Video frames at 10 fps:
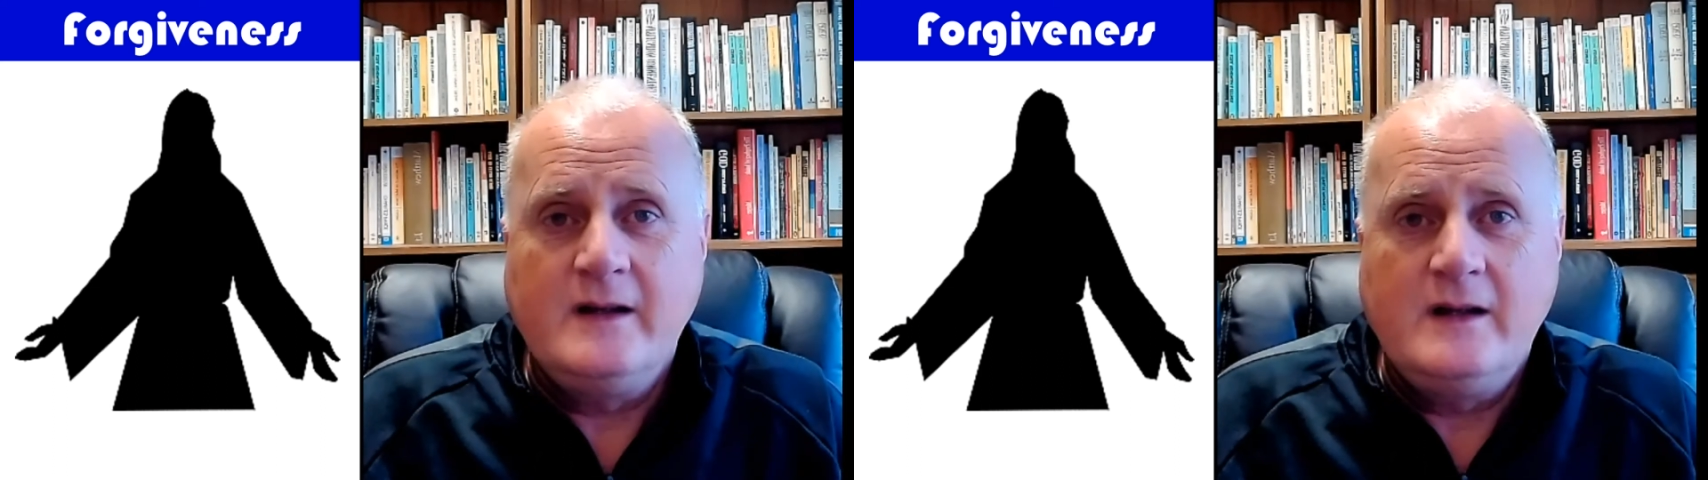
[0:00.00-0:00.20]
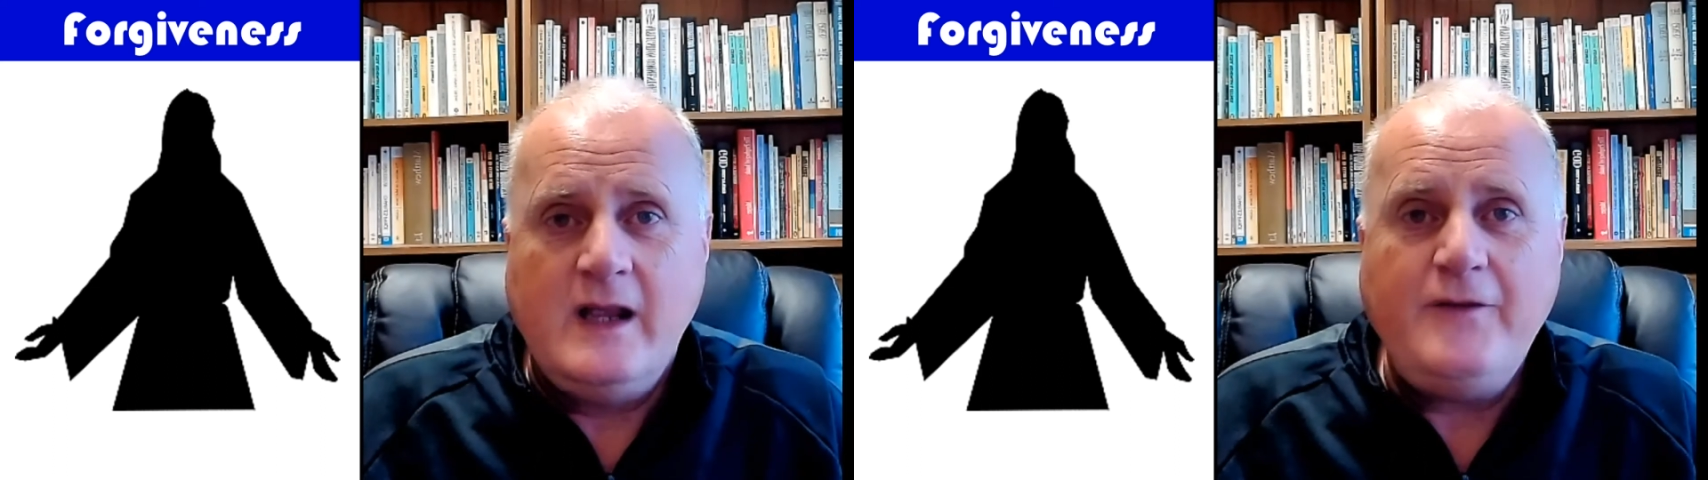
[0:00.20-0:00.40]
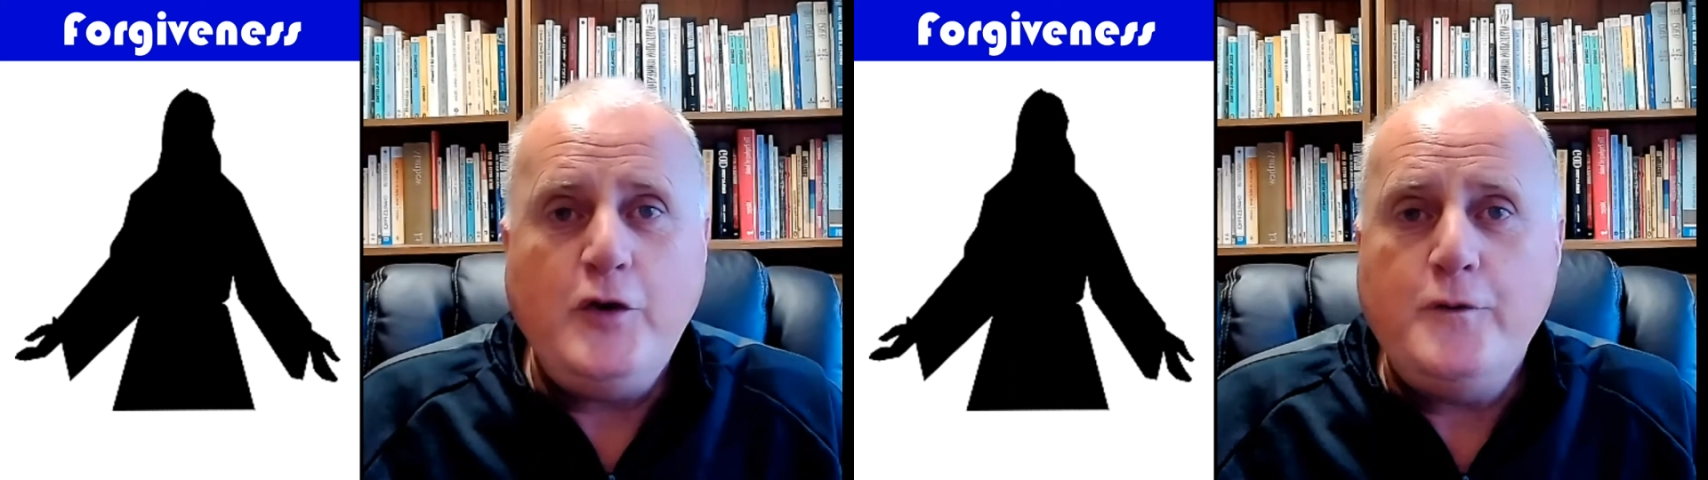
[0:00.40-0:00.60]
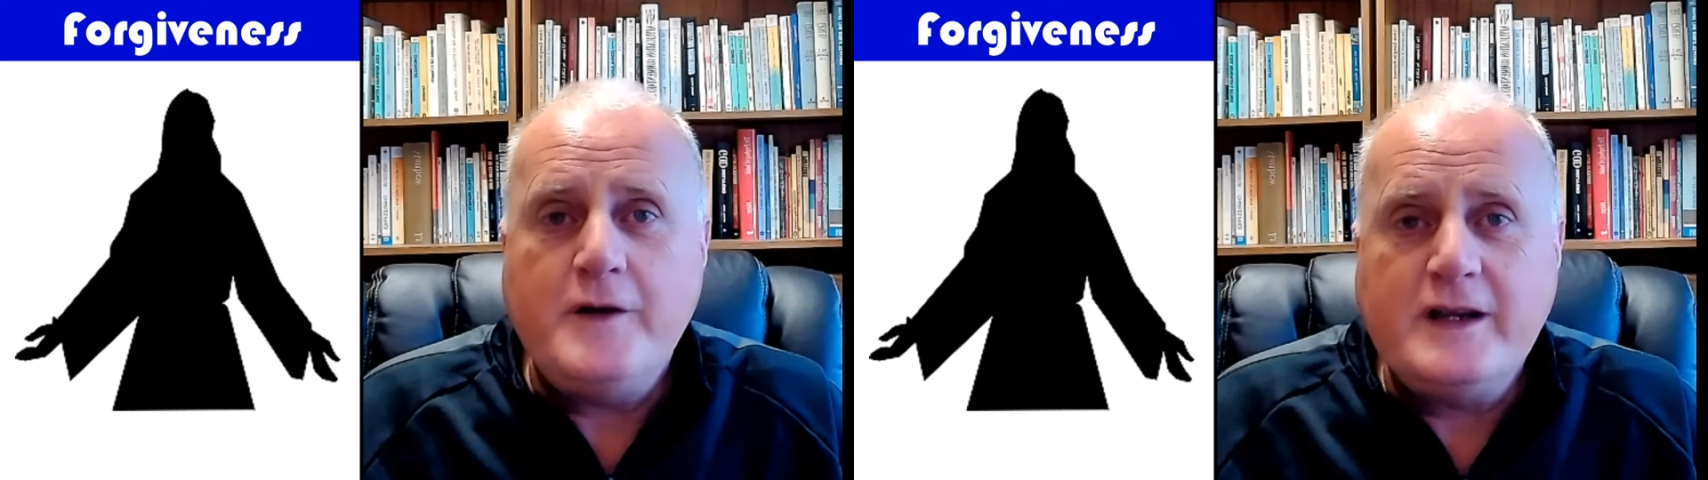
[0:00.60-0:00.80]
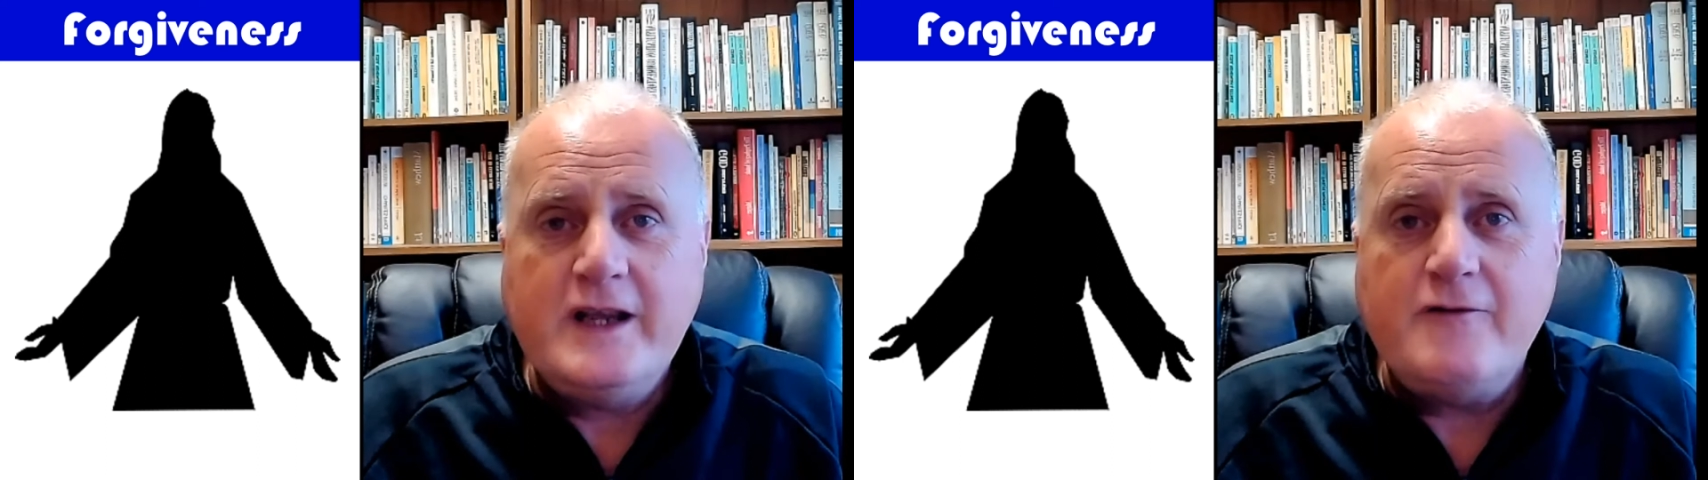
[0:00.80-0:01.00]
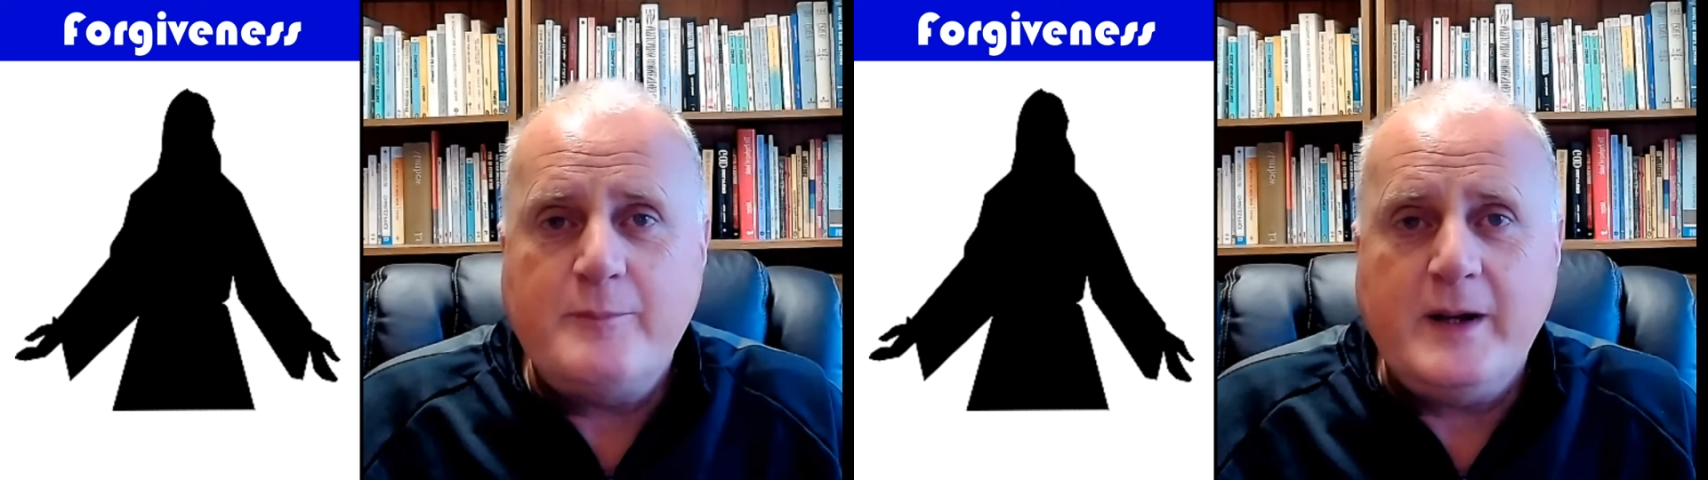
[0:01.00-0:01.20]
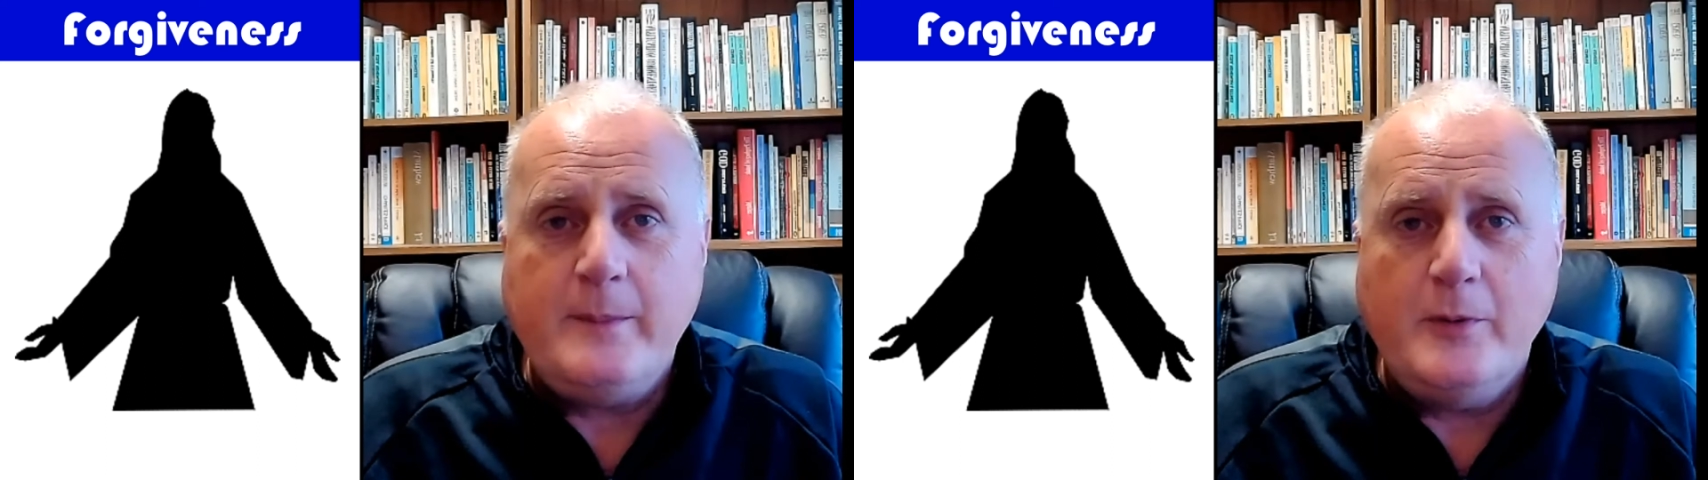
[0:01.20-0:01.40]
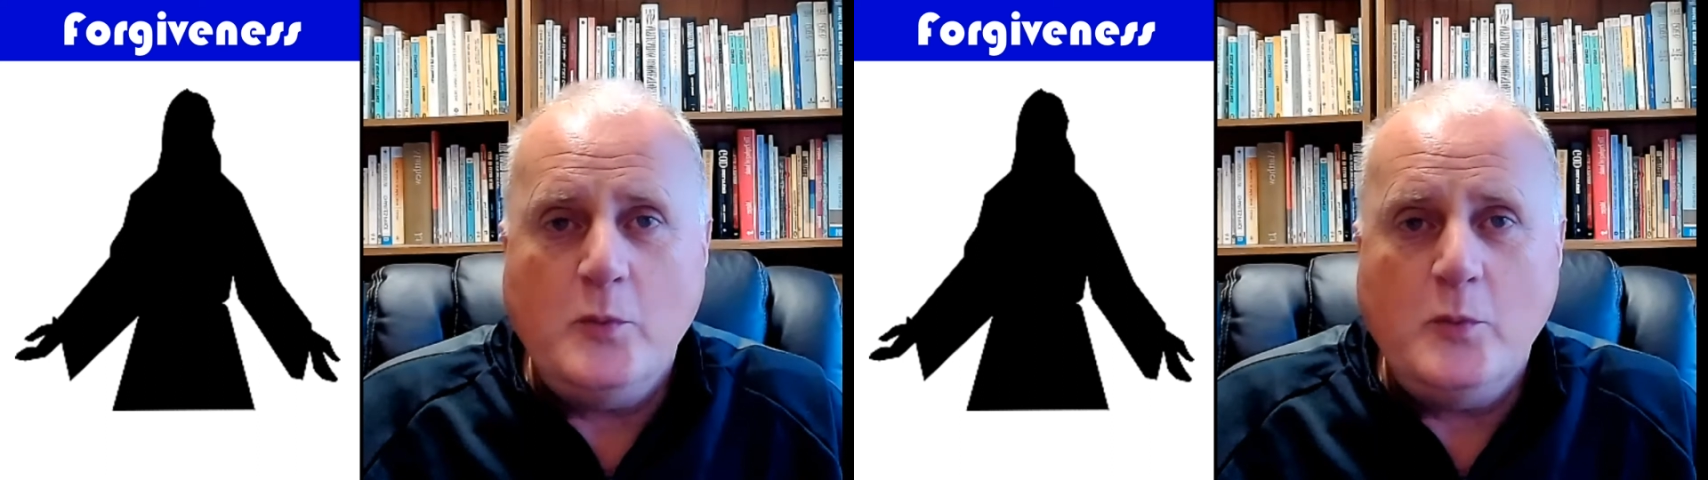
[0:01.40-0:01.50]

If you forgive people,